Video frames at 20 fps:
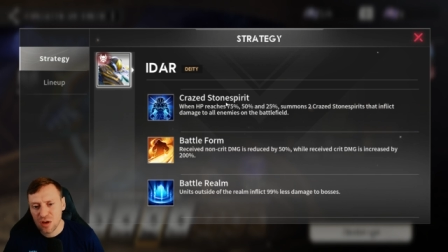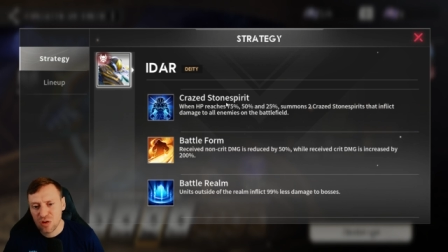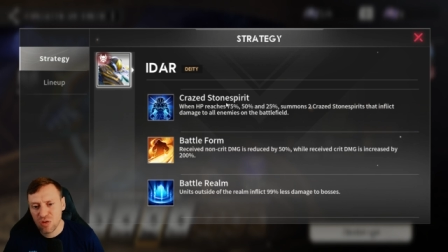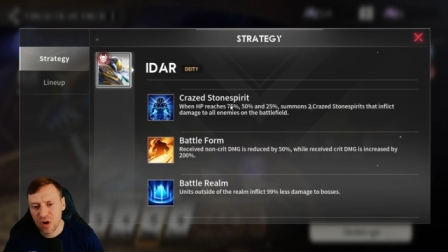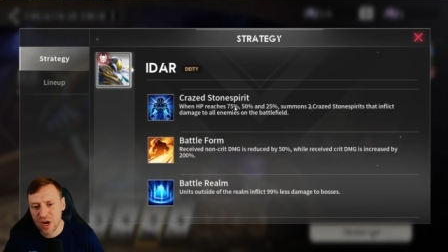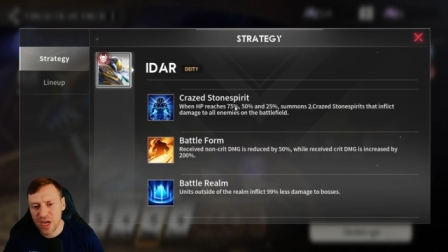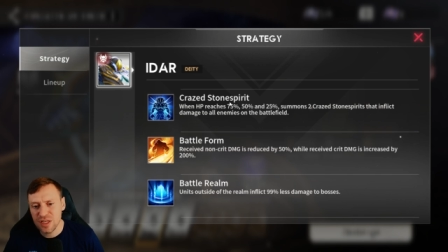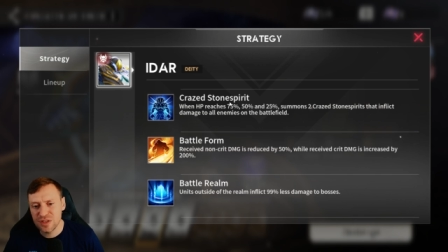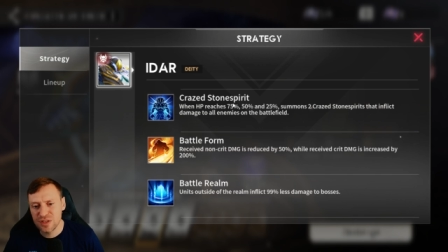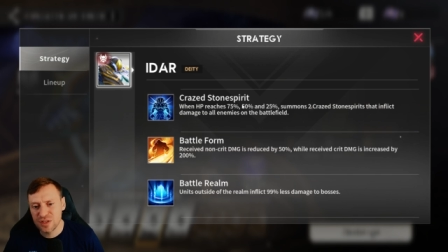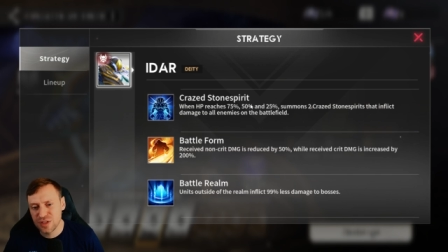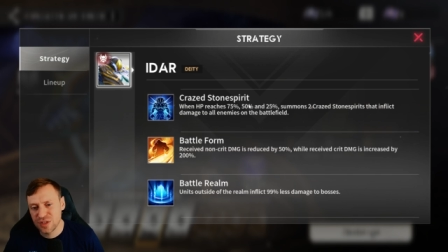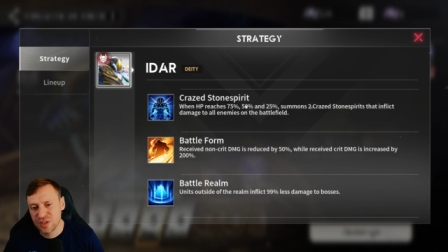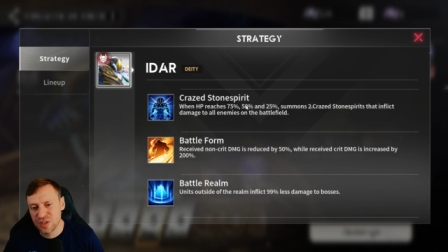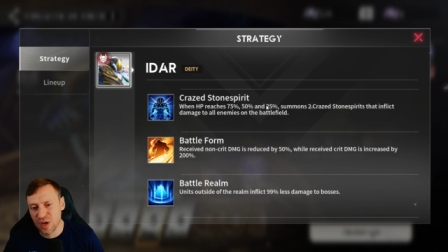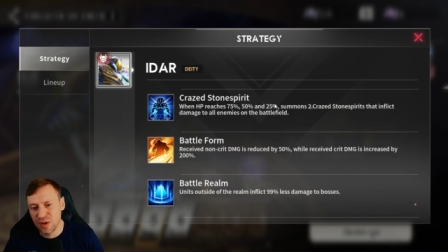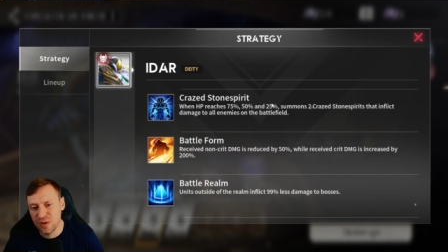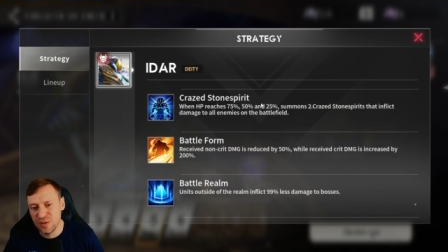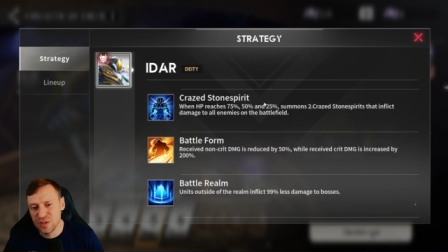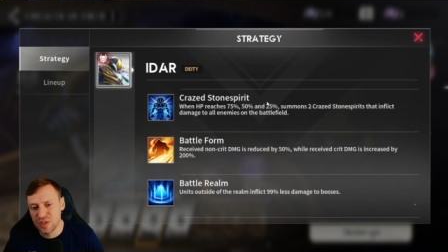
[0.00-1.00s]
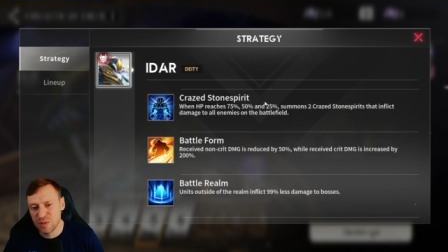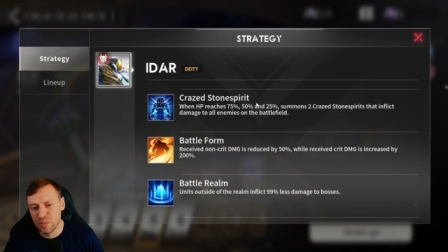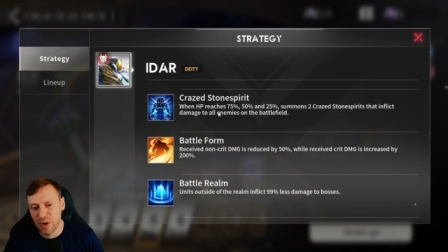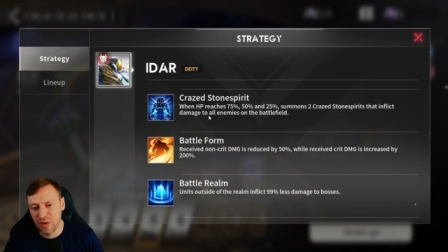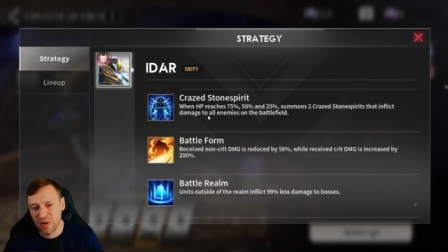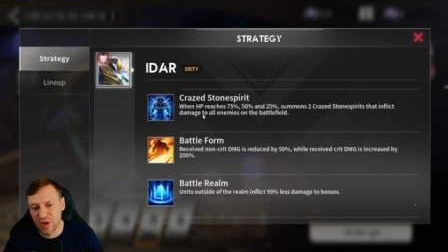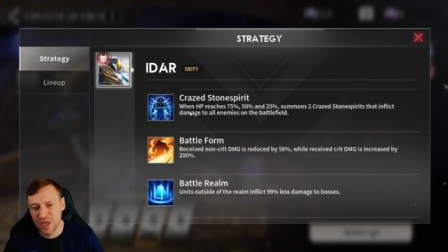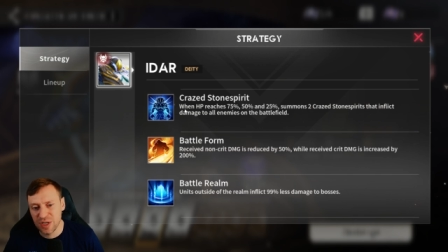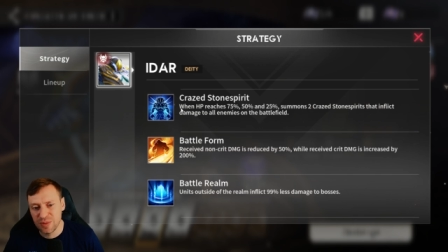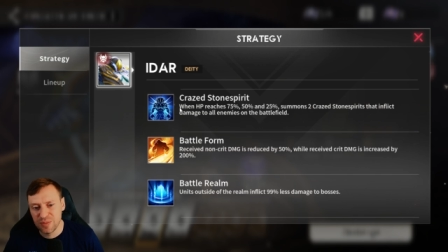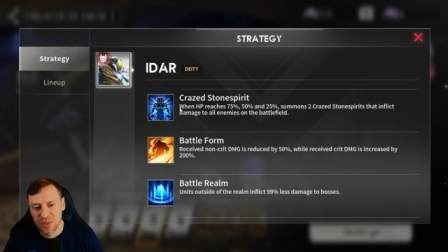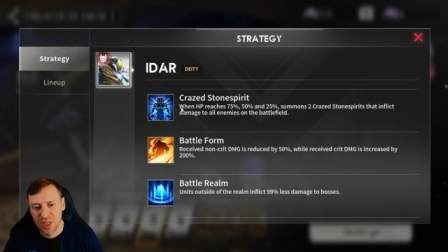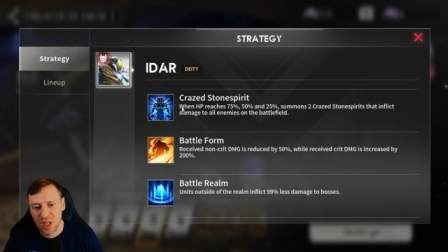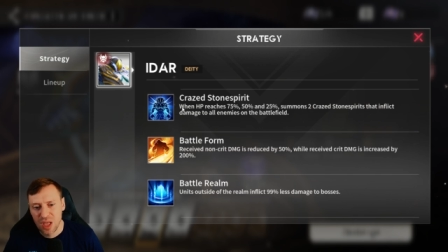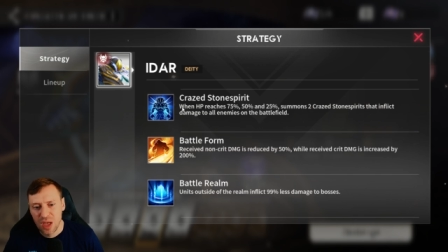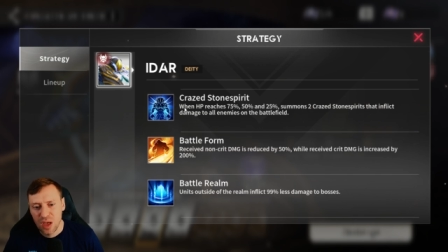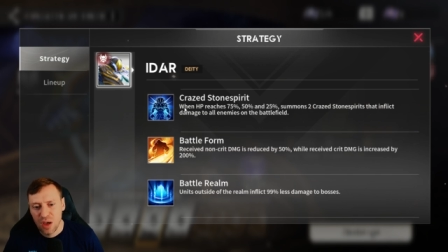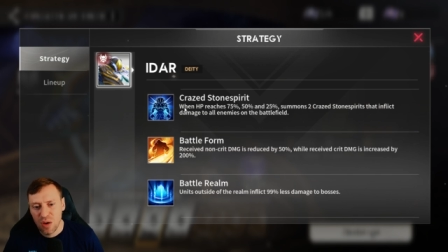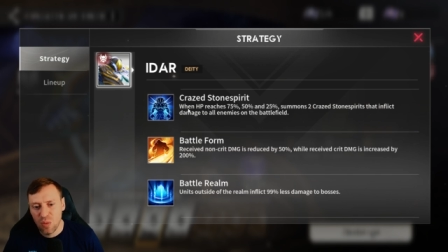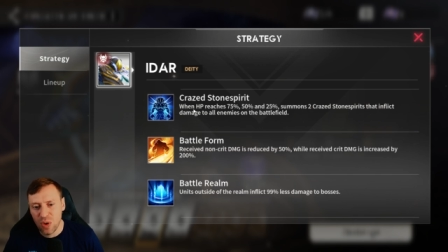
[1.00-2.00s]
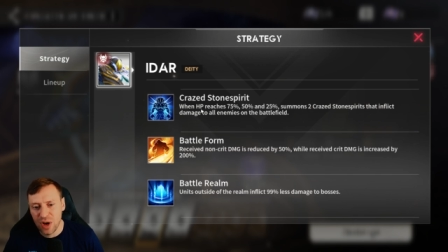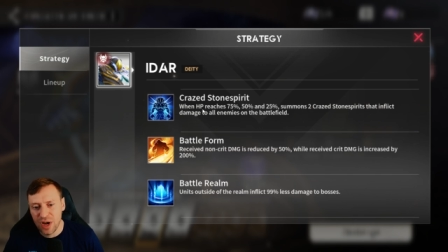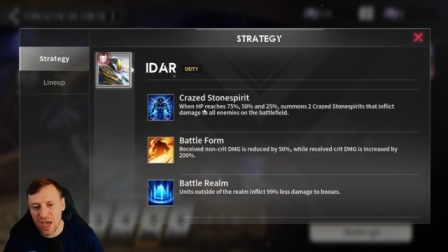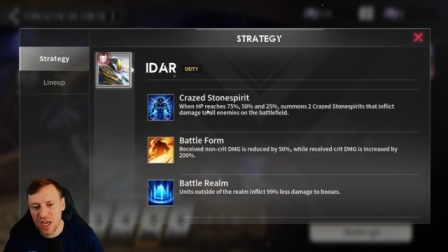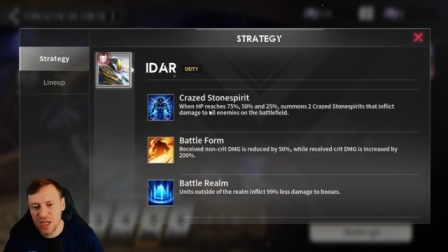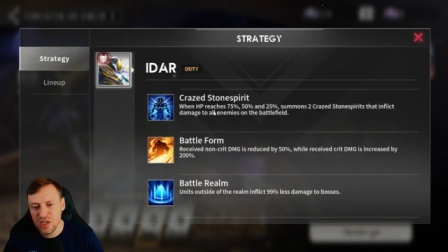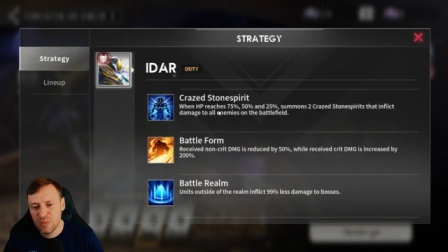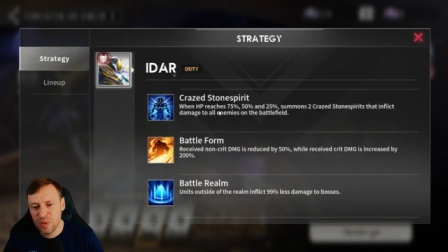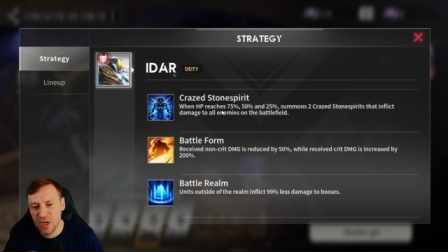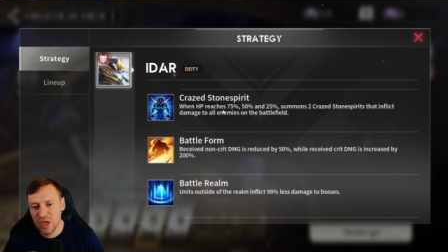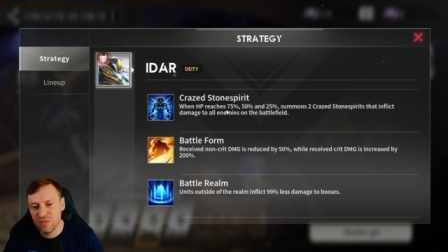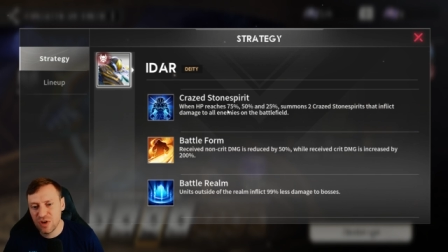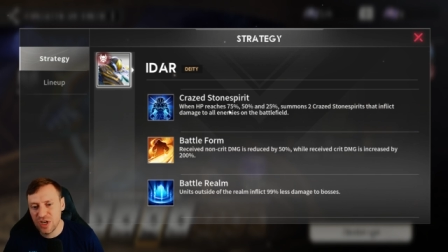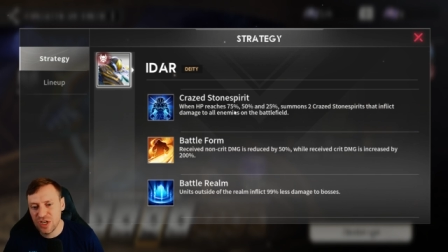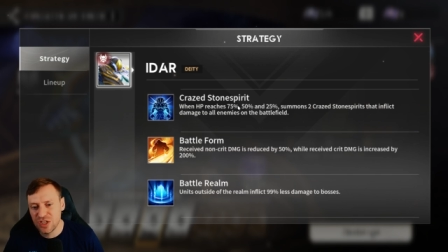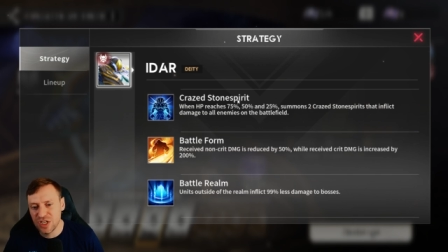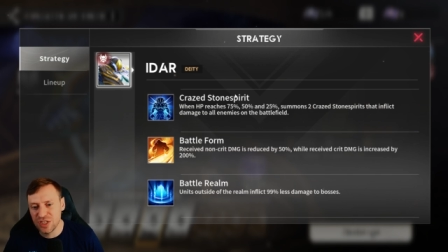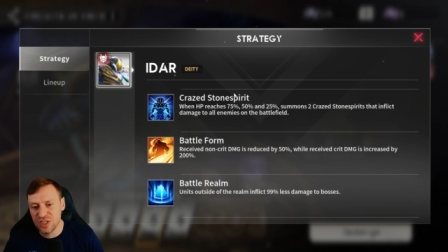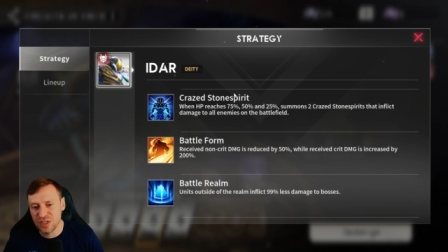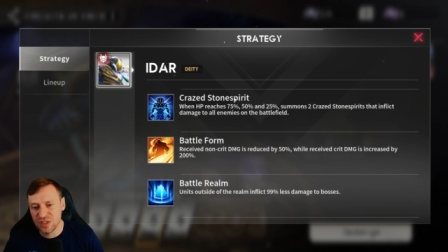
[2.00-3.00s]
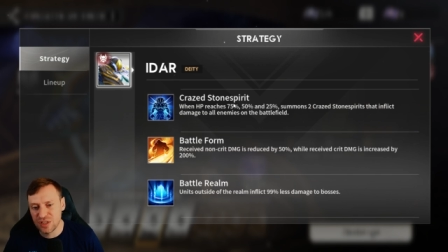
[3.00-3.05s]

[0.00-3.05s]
Crazed Stone Spirit. When H P reaches